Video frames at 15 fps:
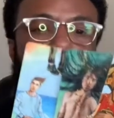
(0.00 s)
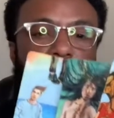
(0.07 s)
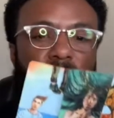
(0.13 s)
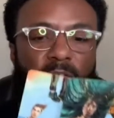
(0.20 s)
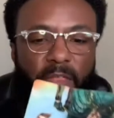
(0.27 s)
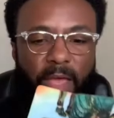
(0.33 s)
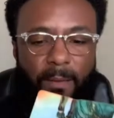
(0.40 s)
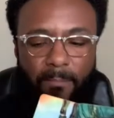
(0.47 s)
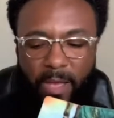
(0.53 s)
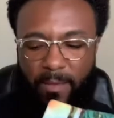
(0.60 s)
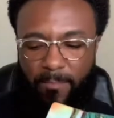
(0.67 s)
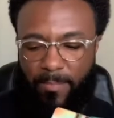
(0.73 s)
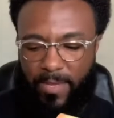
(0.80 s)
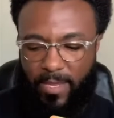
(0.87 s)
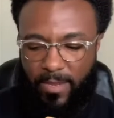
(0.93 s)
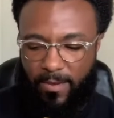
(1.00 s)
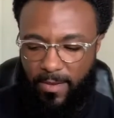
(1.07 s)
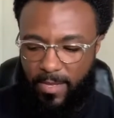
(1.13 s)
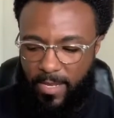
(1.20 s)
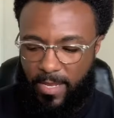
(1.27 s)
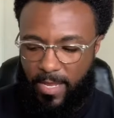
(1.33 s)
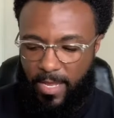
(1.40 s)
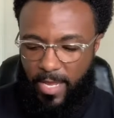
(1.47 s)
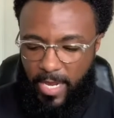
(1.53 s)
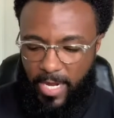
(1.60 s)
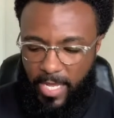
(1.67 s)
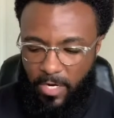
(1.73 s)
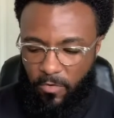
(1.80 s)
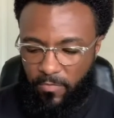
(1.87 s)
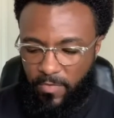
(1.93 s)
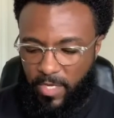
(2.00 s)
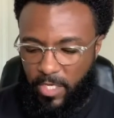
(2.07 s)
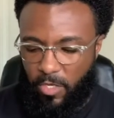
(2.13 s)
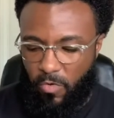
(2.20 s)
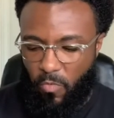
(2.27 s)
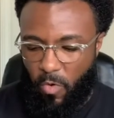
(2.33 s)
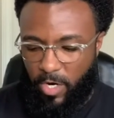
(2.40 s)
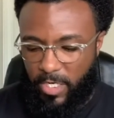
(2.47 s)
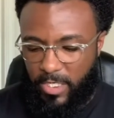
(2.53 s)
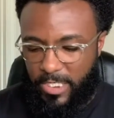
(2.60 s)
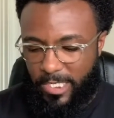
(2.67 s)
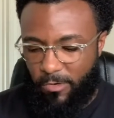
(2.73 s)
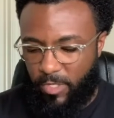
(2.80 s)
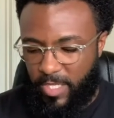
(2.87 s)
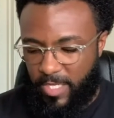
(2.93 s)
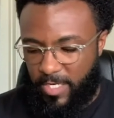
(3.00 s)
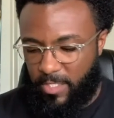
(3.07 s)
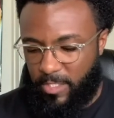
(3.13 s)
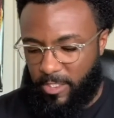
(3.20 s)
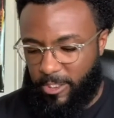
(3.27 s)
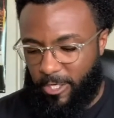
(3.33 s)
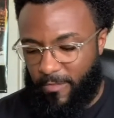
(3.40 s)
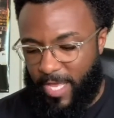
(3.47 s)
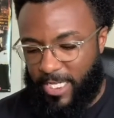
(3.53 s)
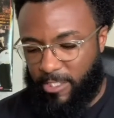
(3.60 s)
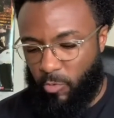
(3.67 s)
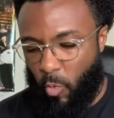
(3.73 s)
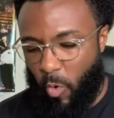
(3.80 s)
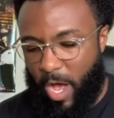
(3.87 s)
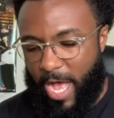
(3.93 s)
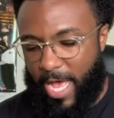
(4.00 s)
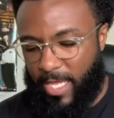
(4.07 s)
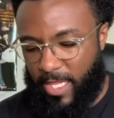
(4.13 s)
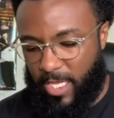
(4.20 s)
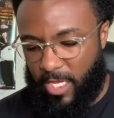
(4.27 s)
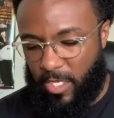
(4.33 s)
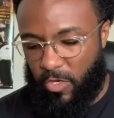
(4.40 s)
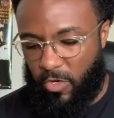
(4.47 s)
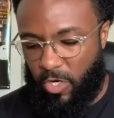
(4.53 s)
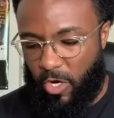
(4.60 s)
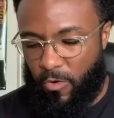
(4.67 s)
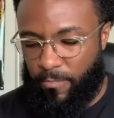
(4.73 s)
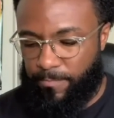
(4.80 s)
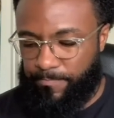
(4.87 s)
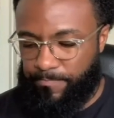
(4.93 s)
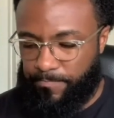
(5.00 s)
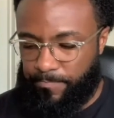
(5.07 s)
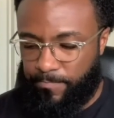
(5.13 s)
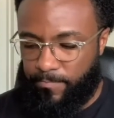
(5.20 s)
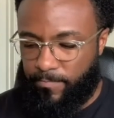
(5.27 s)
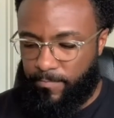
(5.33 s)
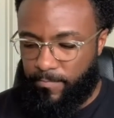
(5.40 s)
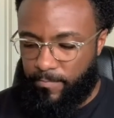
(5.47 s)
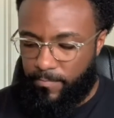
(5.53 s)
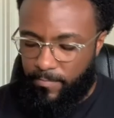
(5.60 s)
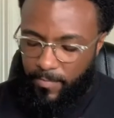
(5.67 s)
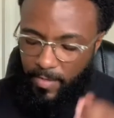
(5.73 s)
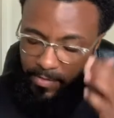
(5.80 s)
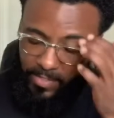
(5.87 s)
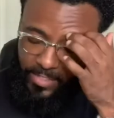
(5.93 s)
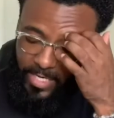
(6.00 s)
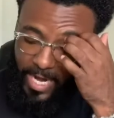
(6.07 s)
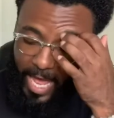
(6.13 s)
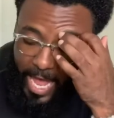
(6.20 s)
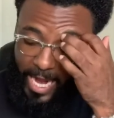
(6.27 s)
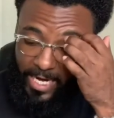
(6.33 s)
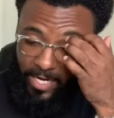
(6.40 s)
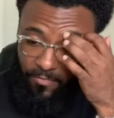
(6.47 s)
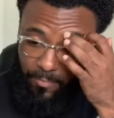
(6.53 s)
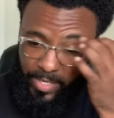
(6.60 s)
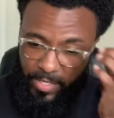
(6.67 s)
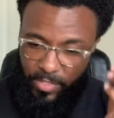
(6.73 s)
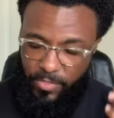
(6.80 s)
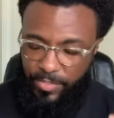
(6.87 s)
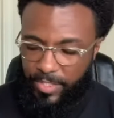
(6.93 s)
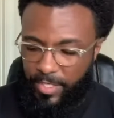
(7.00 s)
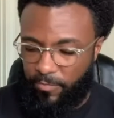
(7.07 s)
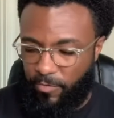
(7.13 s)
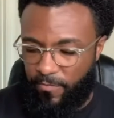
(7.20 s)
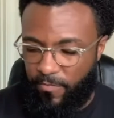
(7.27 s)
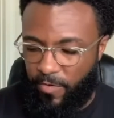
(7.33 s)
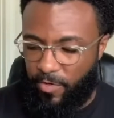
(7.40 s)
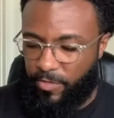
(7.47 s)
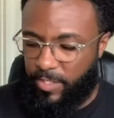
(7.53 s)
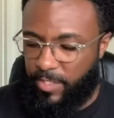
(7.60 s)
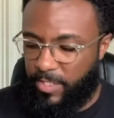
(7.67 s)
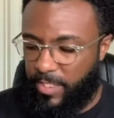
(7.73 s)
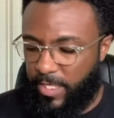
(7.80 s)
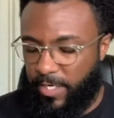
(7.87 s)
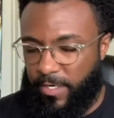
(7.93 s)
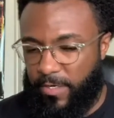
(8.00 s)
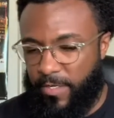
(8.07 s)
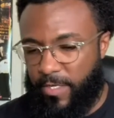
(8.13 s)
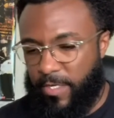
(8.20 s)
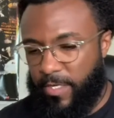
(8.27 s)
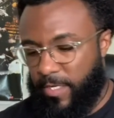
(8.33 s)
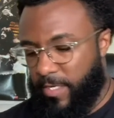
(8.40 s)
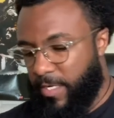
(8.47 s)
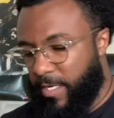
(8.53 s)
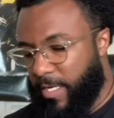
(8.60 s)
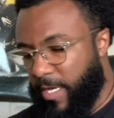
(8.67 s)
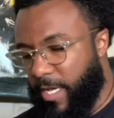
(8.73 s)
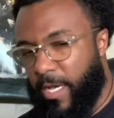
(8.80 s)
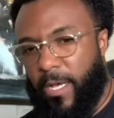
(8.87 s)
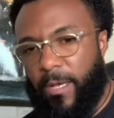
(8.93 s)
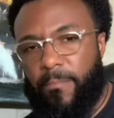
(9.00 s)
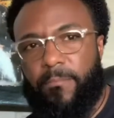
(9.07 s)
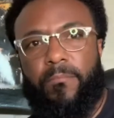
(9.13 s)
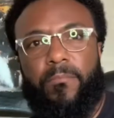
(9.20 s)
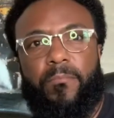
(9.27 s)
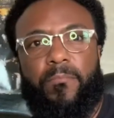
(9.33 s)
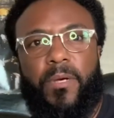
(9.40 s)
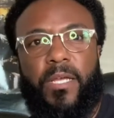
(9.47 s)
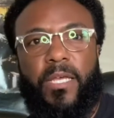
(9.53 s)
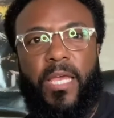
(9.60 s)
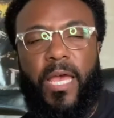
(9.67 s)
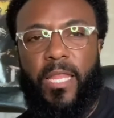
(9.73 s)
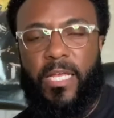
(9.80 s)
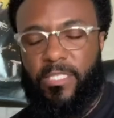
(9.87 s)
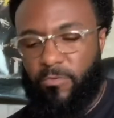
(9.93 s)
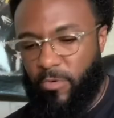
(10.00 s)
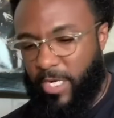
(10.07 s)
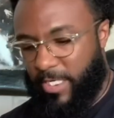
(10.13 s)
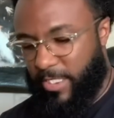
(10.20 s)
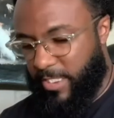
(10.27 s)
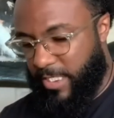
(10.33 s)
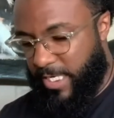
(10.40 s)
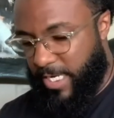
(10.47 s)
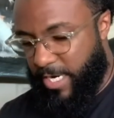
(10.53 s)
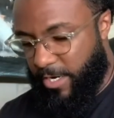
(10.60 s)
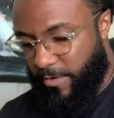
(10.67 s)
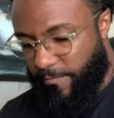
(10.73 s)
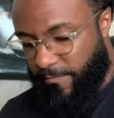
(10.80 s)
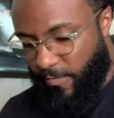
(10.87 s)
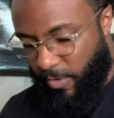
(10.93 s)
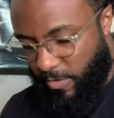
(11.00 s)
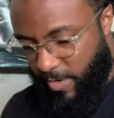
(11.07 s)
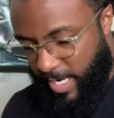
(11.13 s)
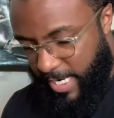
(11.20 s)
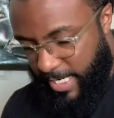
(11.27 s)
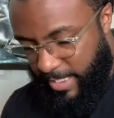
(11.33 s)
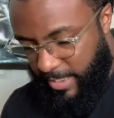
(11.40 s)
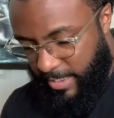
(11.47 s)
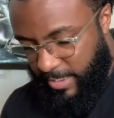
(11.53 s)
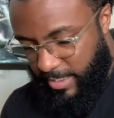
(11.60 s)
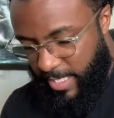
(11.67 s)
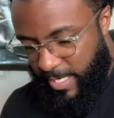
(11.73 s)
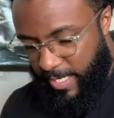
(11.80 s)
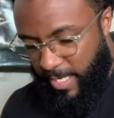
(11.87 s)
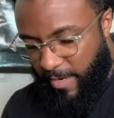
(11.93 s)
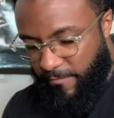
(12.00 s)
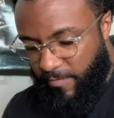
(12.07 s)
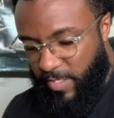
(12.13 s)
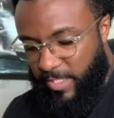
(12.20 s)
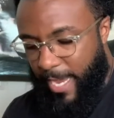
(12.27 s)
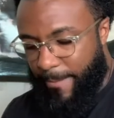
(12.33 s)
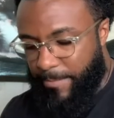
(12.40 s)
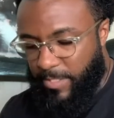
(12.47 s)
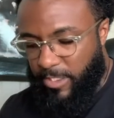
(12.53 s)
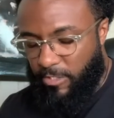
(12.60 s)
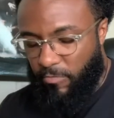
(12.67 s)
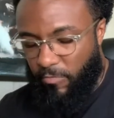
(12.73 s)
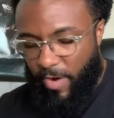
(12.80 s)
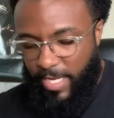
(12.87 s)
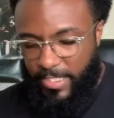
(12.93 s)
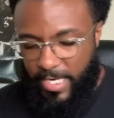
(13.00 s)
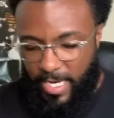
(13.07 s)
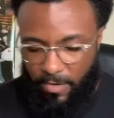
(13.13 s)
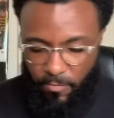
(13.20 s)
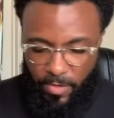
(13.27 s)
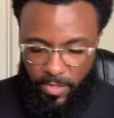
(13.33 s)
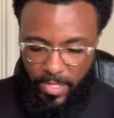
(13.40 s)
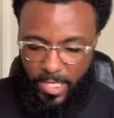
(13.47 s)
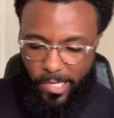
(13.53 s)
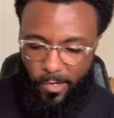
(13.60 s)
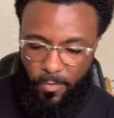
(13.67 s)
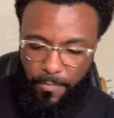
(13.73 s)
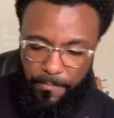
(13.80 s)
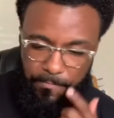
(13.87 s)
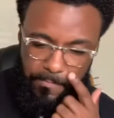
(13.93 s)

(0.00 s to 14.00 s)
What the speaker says: whatever that might be. And I don't think you want to deal with it. And so that's why, you know, this 9 of Pentacles in reverse is here. But yeah, that's what I see here for you guys. If this happens to resonate with you,